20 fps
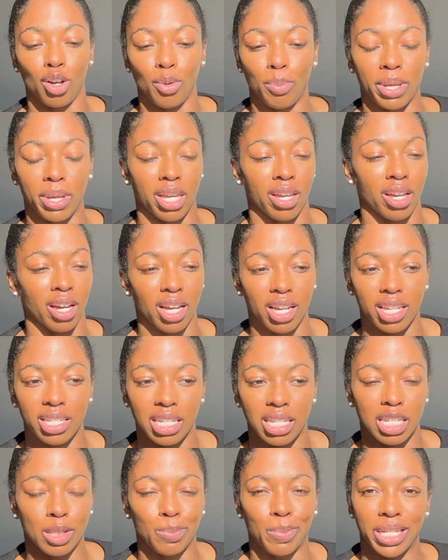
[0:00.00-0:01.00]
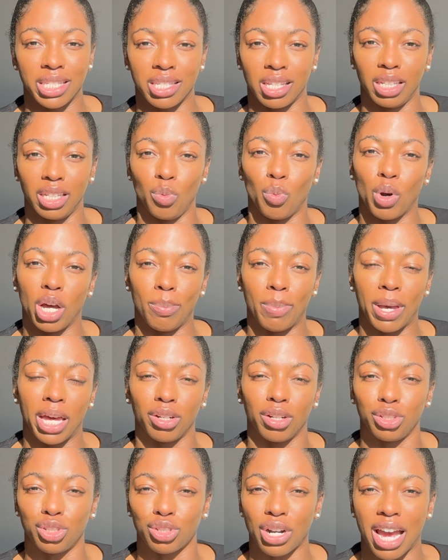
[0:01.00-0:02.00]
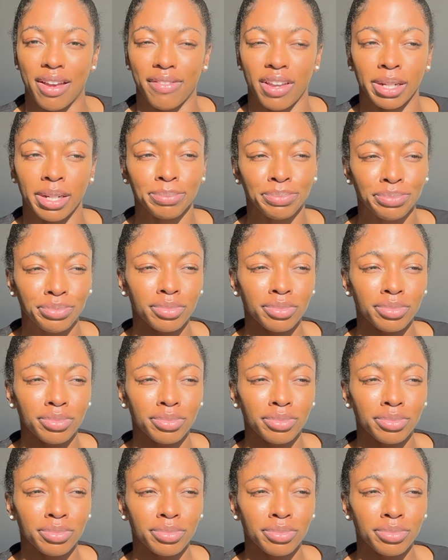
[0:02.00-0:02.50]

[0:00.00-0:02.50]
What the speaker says: because it's basically one pedal driving.